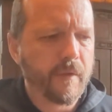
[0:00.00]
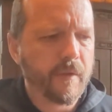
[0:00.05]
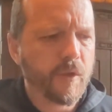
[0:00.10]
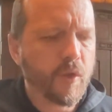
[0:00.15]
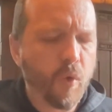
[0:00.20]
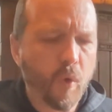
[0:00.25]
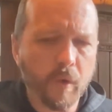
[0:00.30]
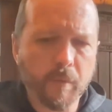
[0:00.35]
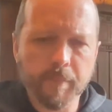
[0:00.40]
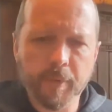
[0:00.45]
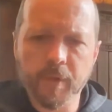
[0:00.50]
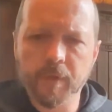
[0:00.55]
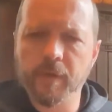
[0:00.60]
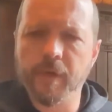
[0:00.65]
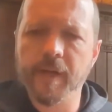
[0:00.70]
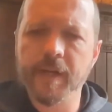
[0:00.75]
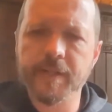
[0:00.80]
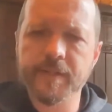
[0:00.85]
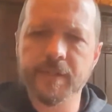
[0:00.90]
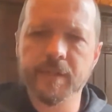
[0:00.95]
chord
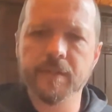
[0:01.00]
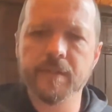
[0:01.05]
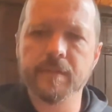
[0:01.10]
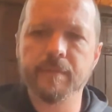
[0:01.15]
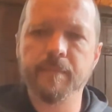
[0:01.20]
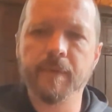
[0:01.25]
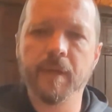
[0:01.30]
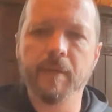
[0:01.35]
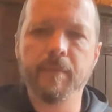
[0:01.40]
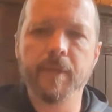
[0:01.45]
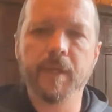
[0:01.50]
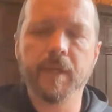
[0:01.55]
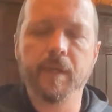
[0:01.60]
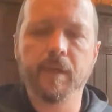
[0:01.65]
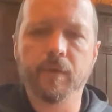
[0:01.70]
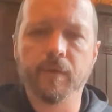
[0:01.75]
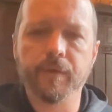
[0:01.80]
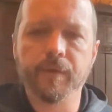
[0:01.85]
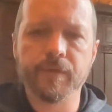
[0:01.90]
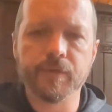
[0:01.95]
progressions
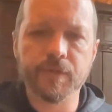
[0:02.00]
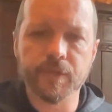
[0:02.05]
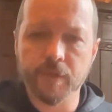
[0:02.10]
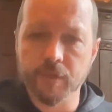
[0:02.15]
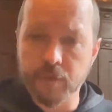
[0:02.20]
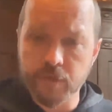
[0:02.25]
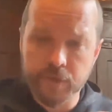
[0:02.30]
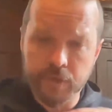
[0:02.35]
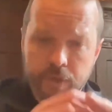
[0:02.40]
maybe, or just